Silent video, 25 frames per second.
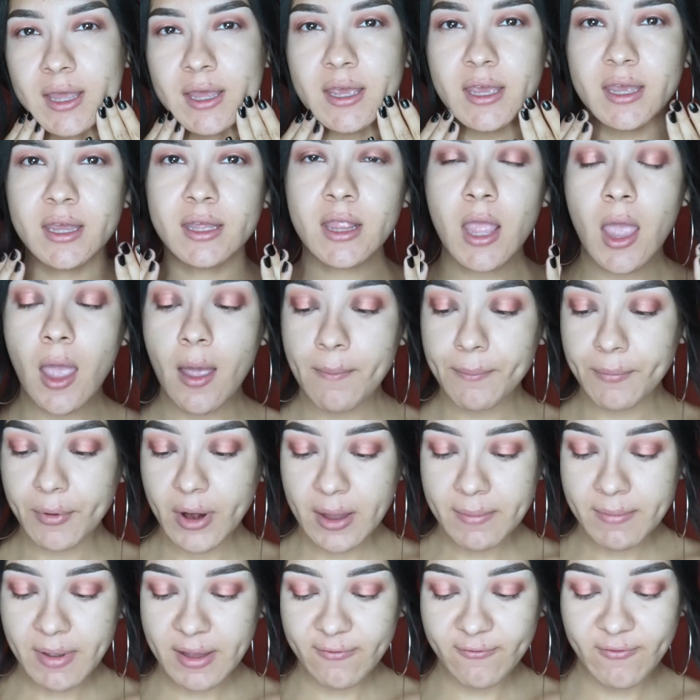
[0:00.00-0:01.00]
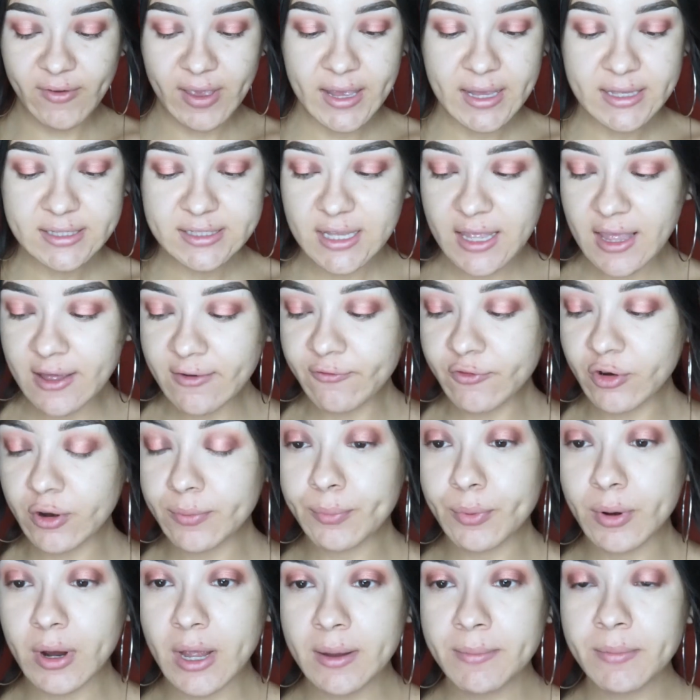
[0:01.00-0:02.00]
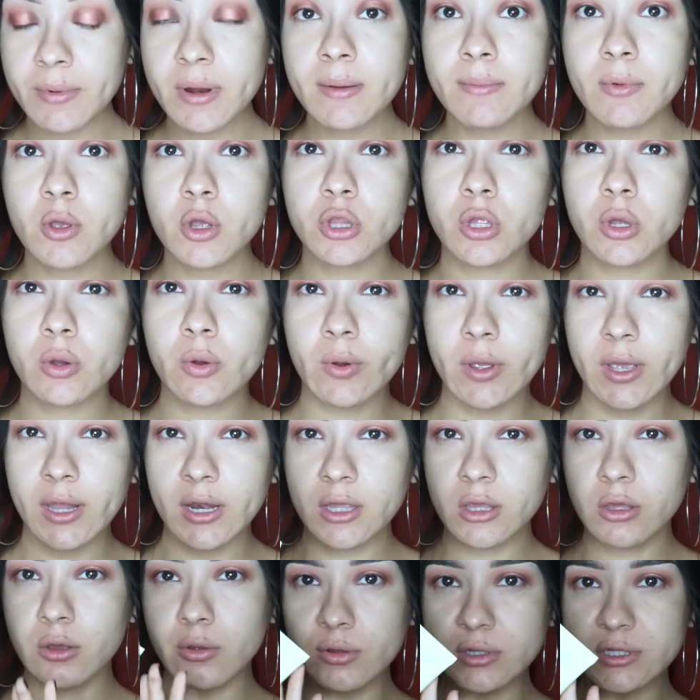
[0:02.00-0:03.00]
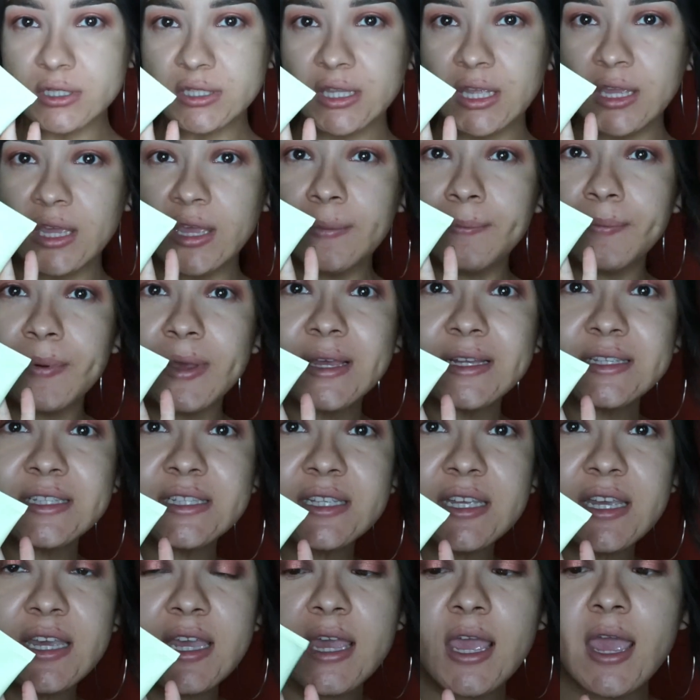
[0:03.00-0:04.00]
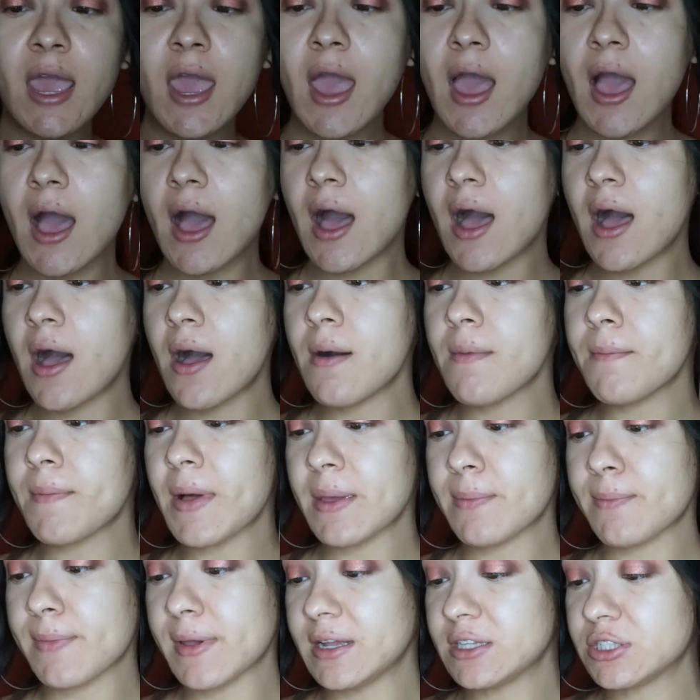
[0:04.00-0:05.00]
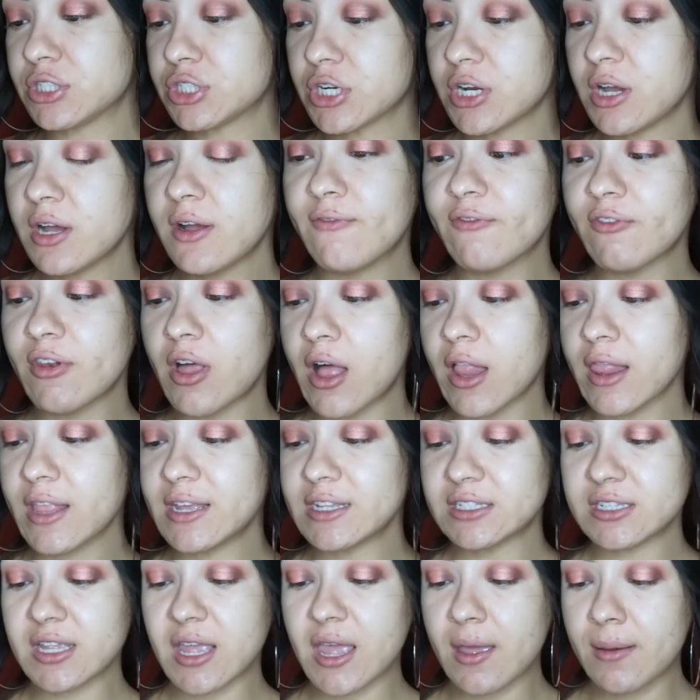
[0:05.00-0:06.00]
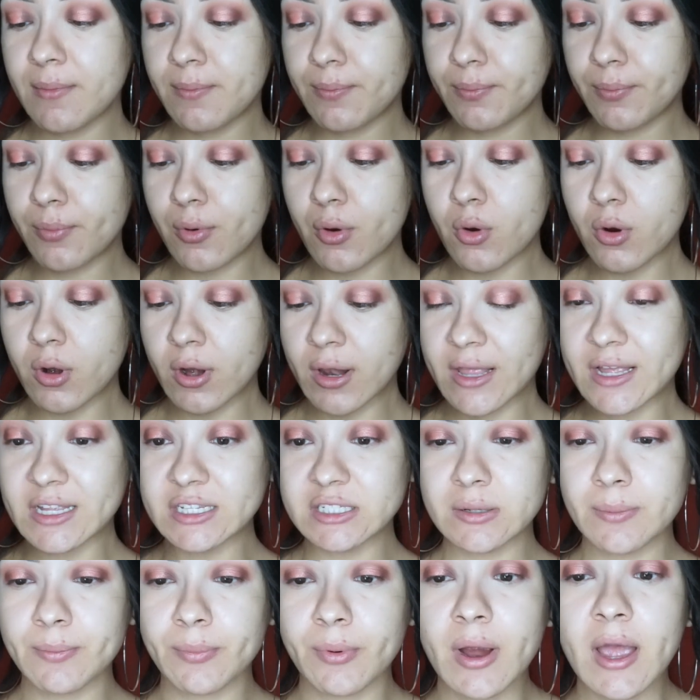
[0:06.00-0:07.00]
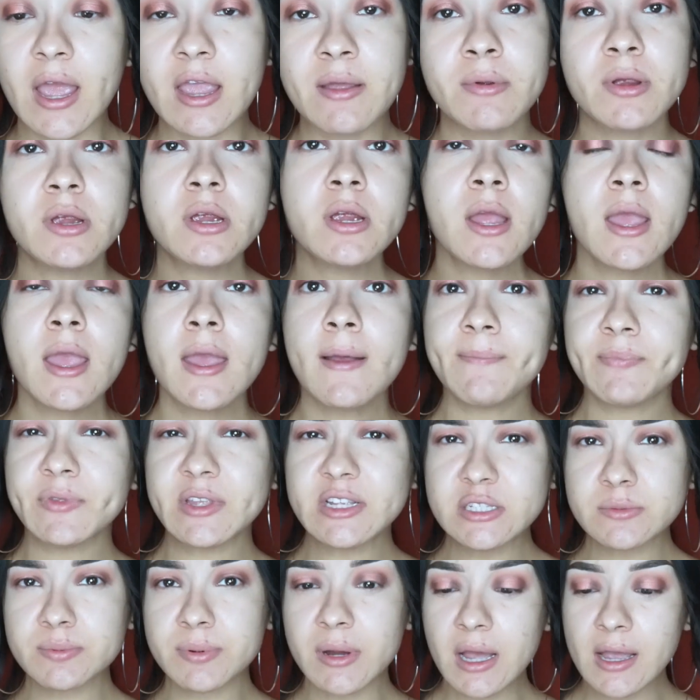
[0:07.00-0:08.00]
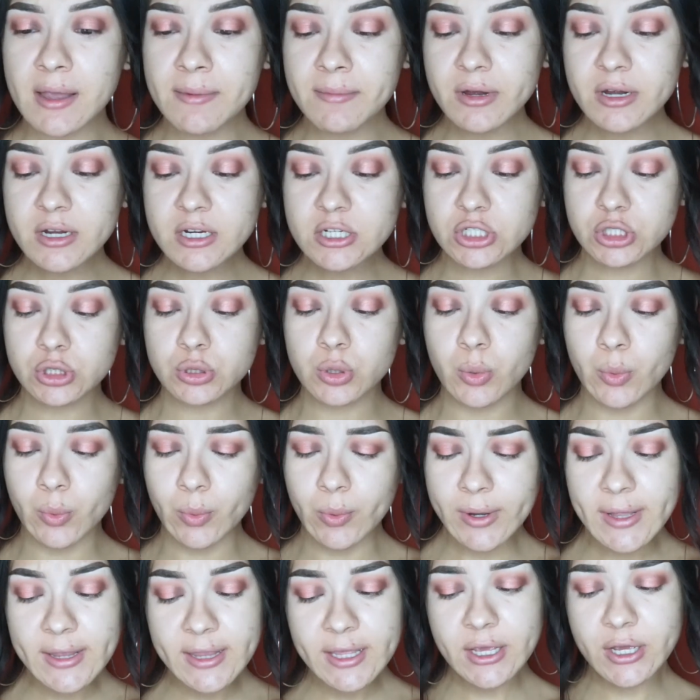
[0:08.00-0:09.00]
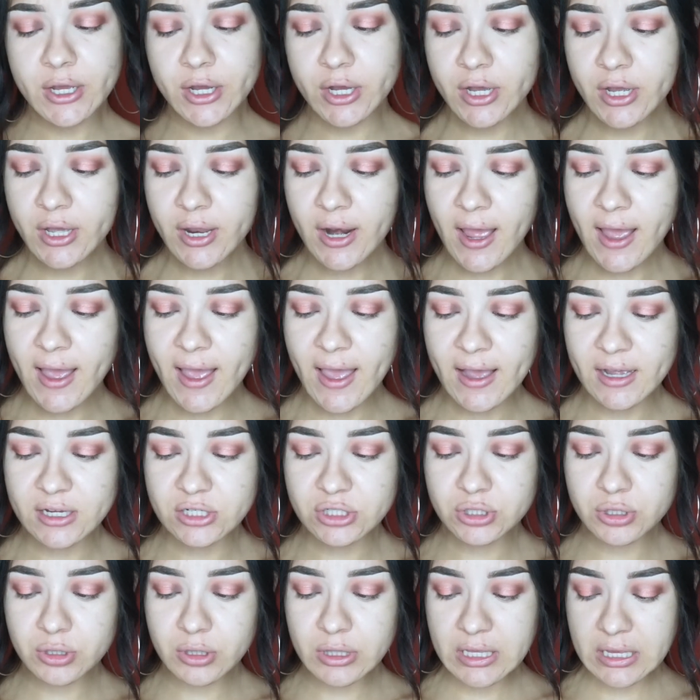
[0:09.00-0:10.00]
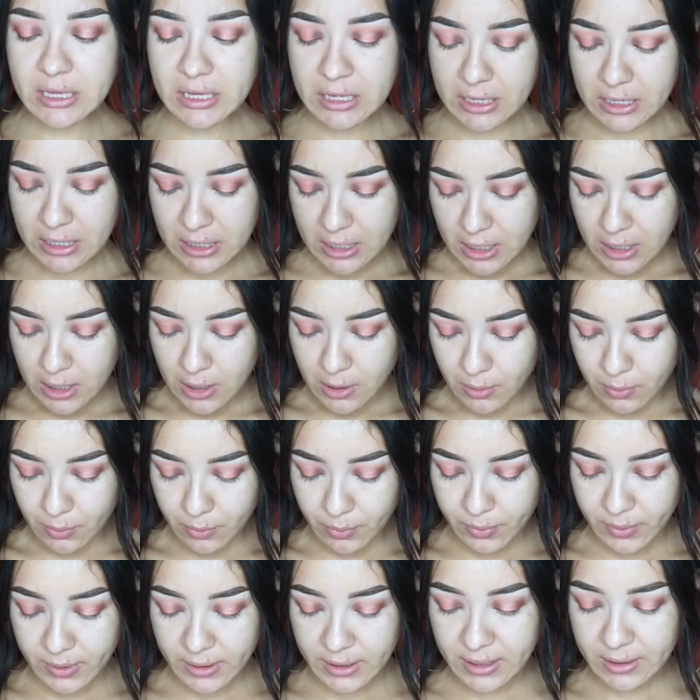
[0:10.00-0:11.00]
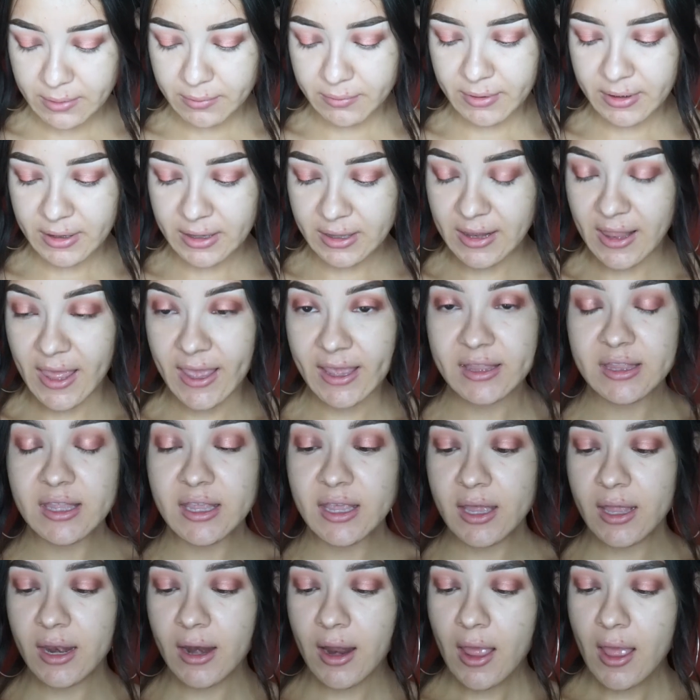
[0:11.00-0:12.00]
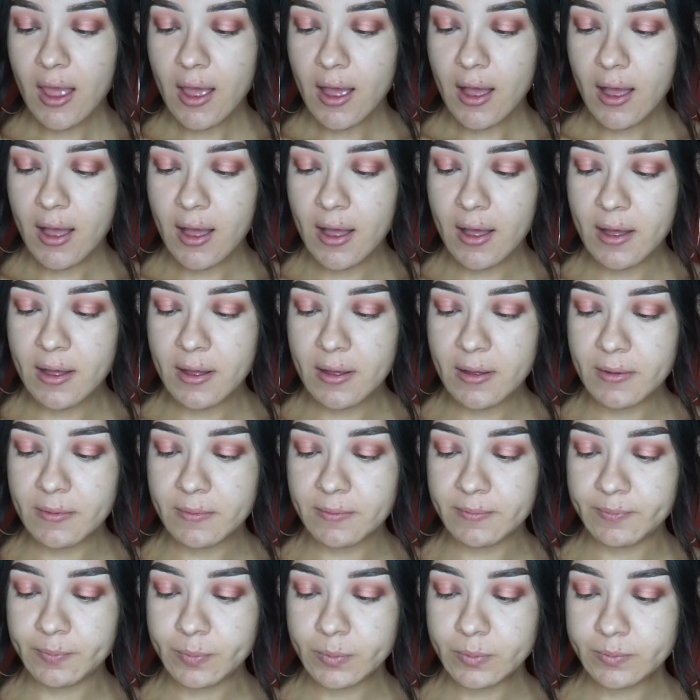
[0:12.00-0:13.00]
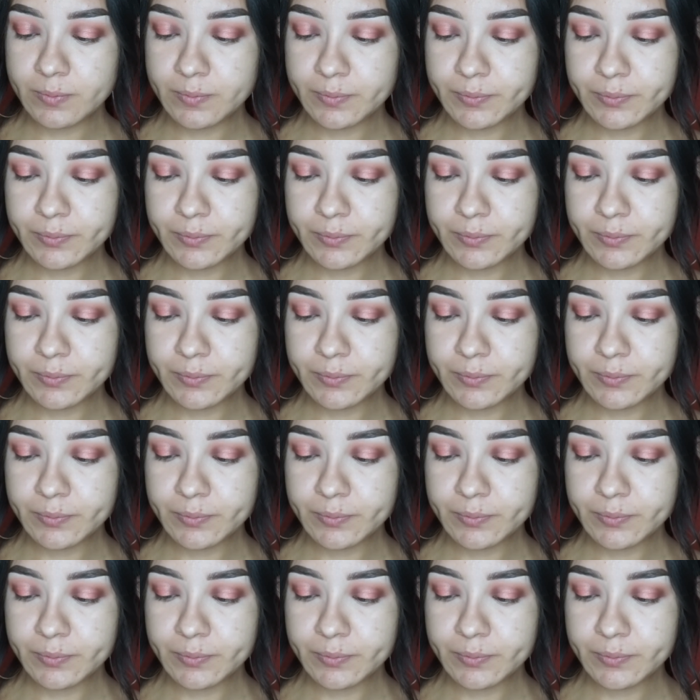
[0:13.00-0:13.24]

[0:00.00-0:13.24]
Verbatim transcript: and prime my face. And for primer, I'm going to go ahead and use the Pixi um, by Petra Flawless and Poreless Primer. This primer is really good. I actually really, really liked it. Um,